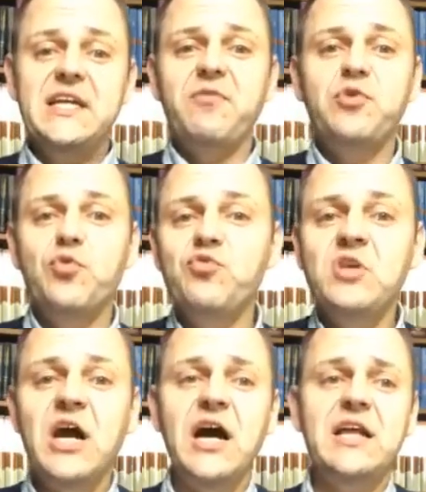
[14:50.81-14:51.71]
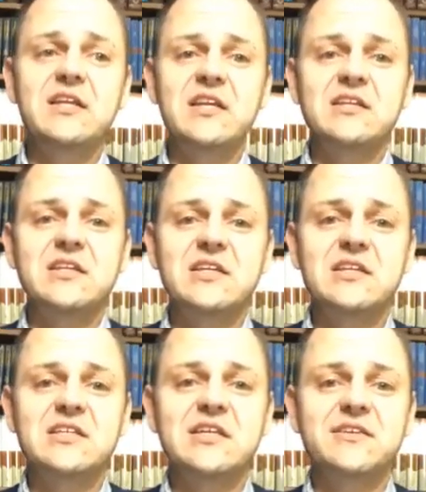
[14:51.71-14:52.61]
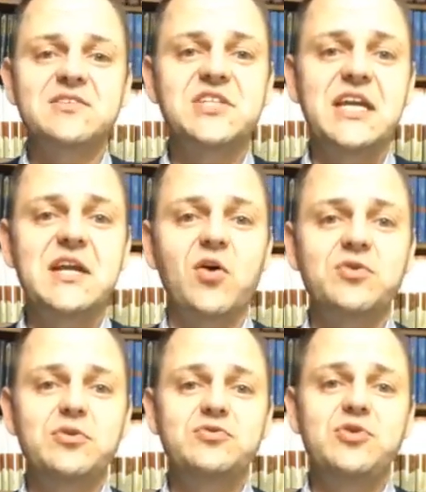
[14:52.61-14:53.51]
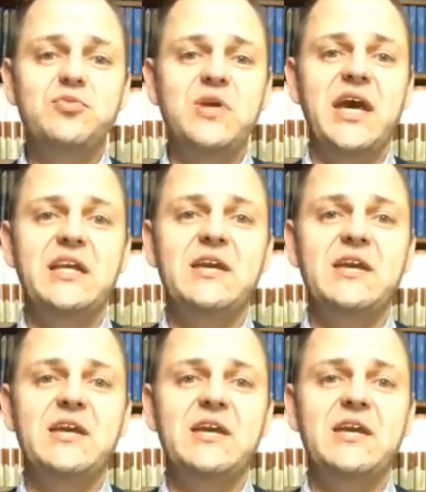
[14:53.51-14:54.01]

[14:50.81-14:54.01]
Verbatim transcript: If you've not seen it on YouTube yet,